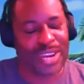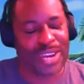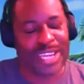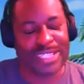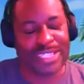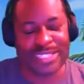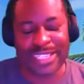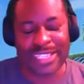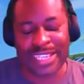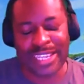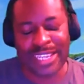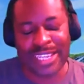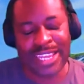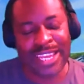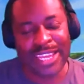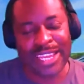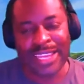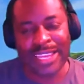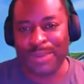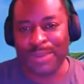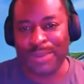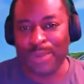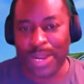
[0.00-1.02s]
Rising
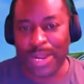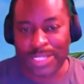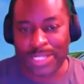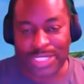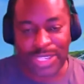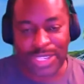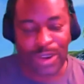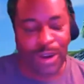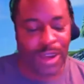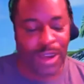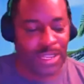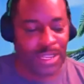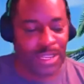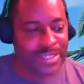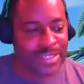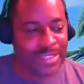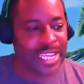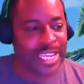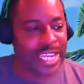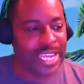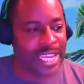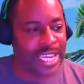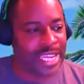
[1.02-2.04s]
and watched all of
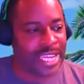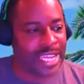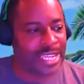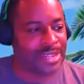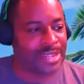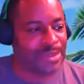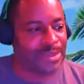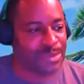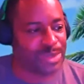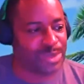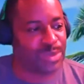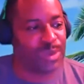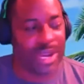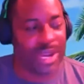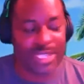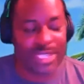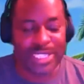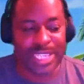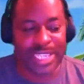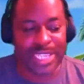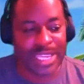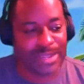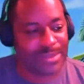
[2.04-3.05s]
it, and was
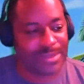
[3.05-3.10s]
watching